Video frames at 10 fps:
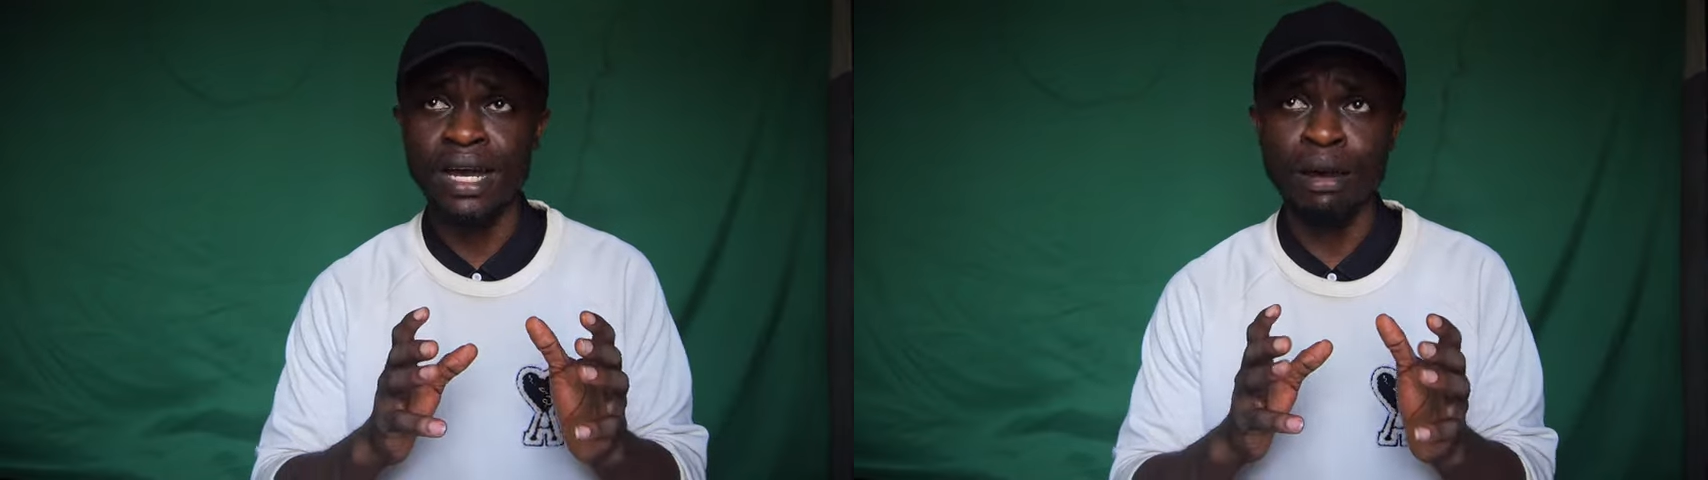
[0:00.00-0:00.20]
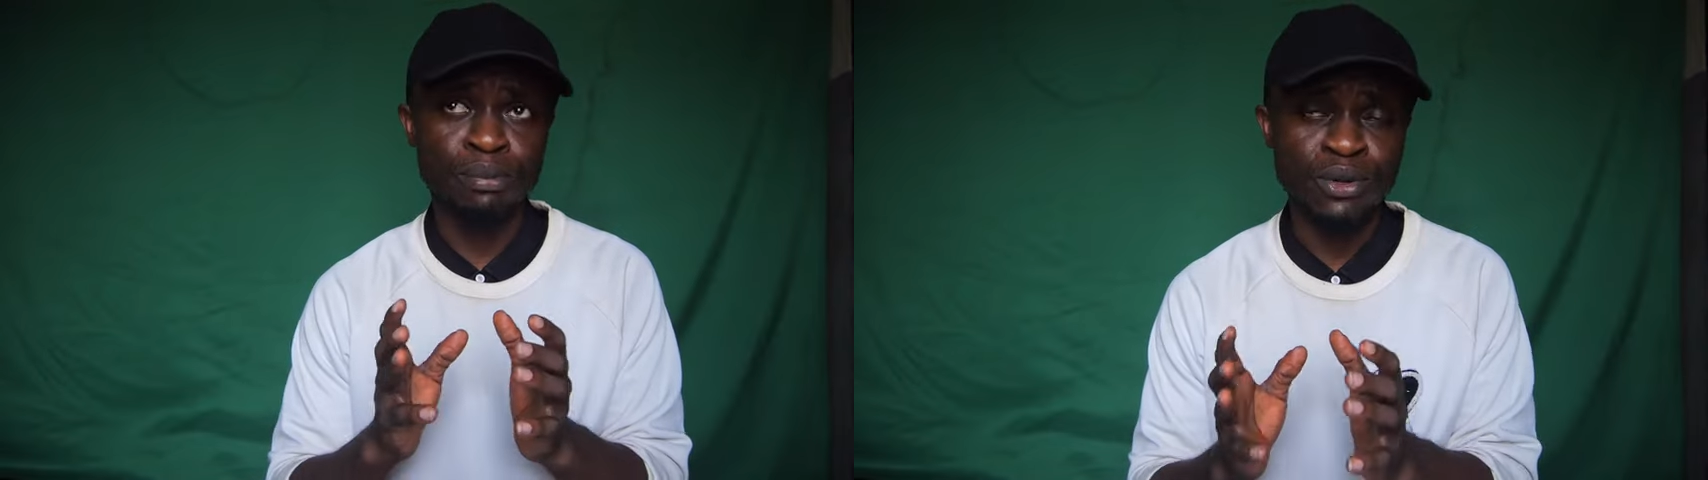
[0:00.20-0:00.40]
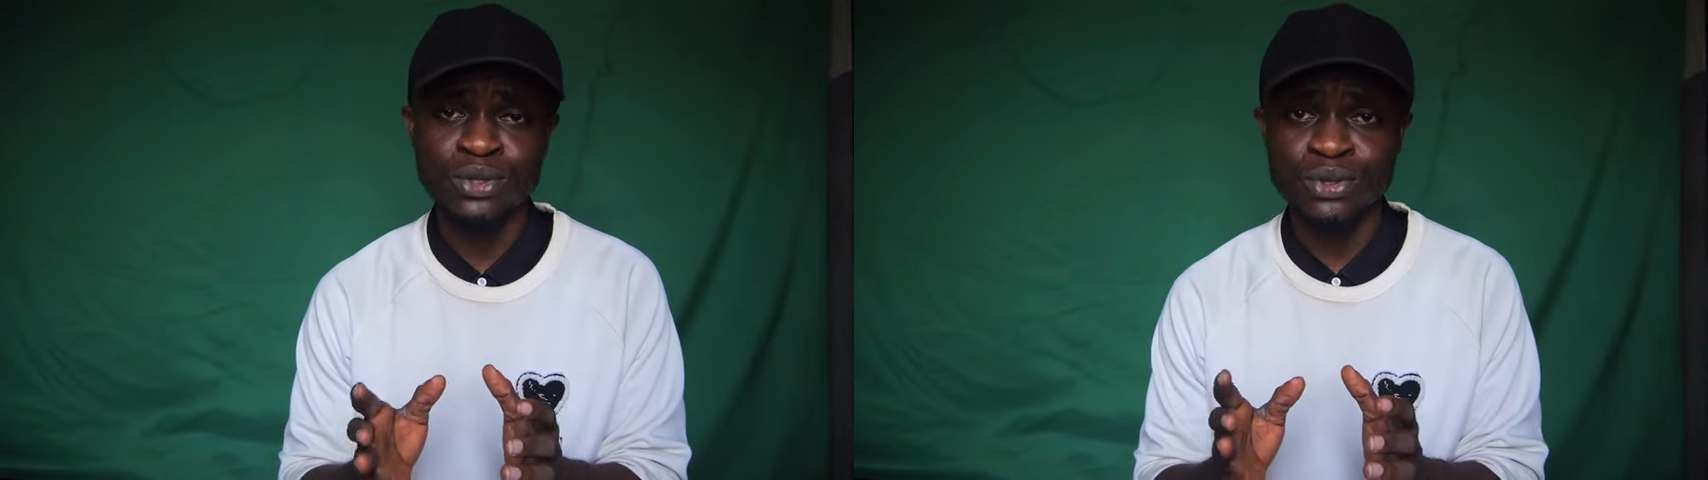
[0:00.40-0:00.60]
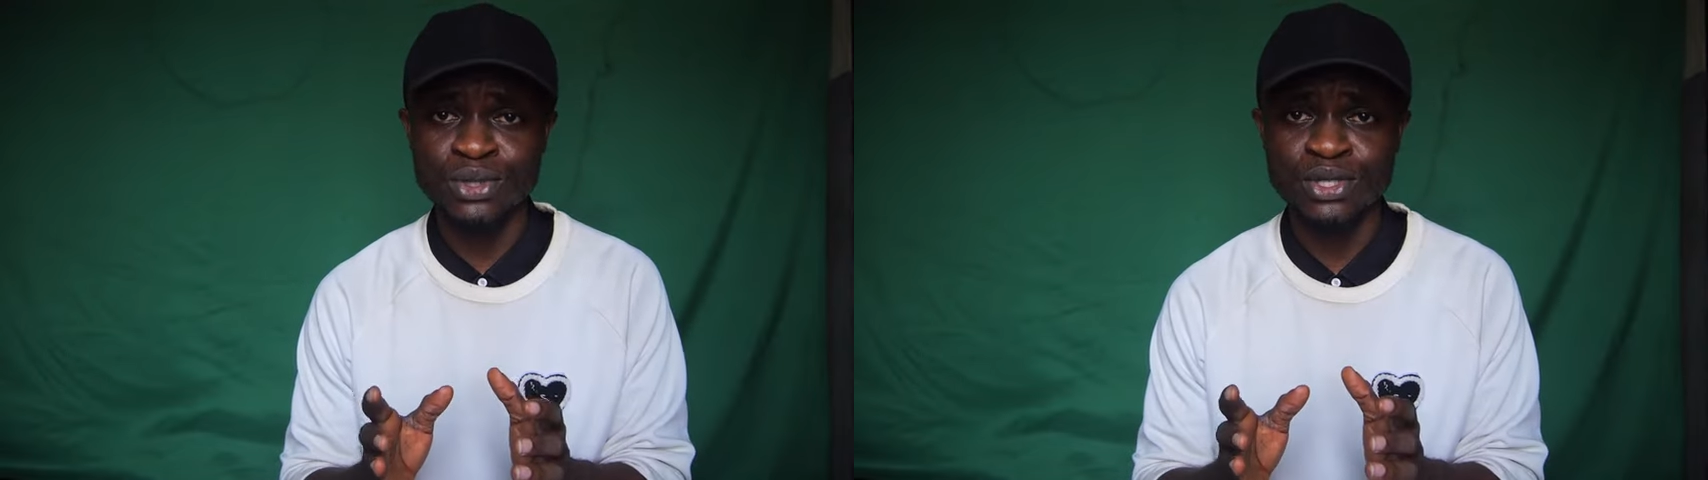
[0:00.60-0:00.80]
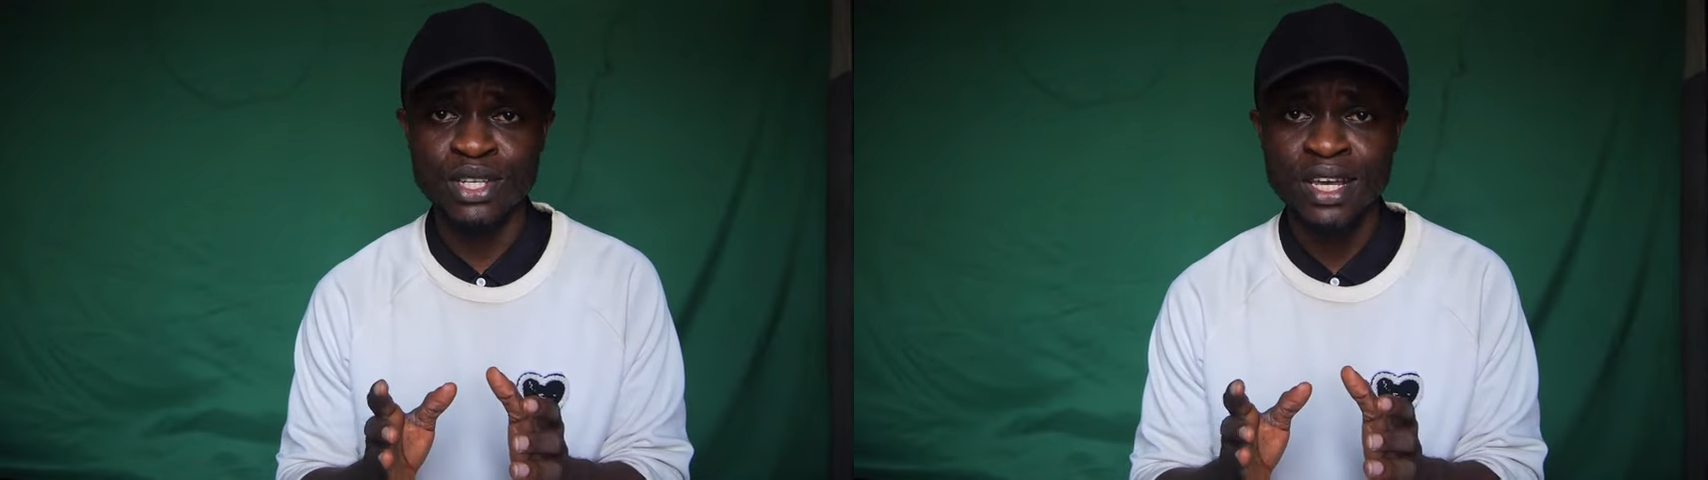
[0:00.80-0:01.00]

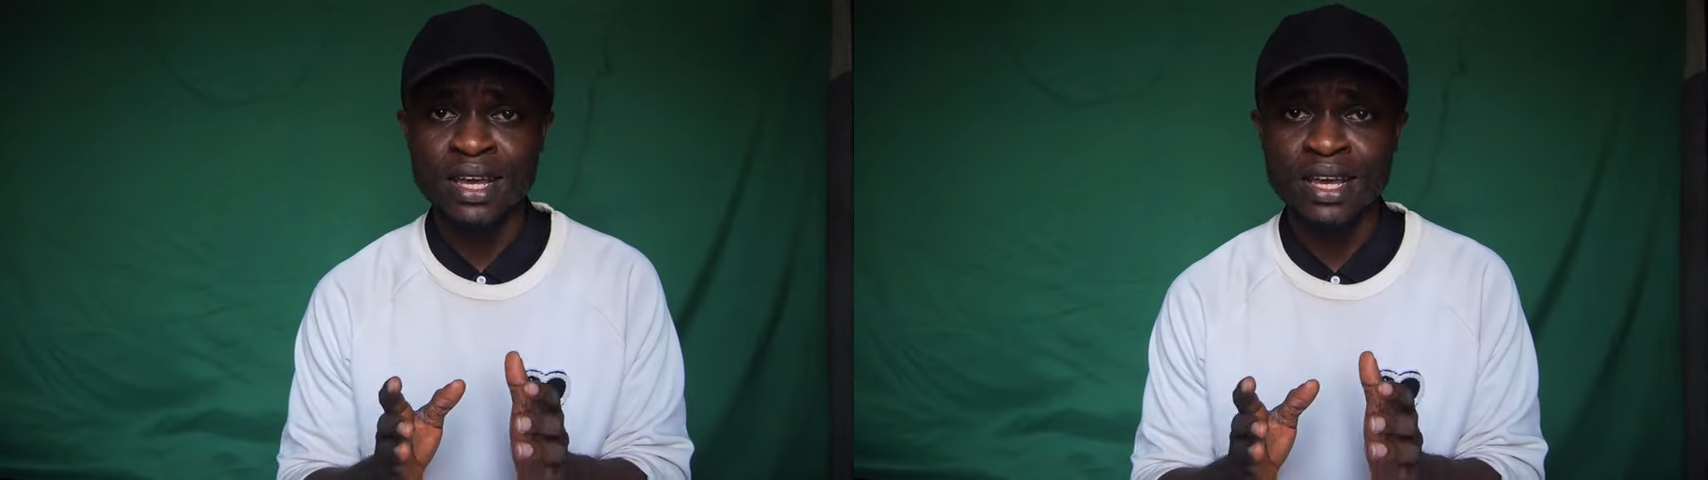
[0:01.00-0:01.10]
apostles,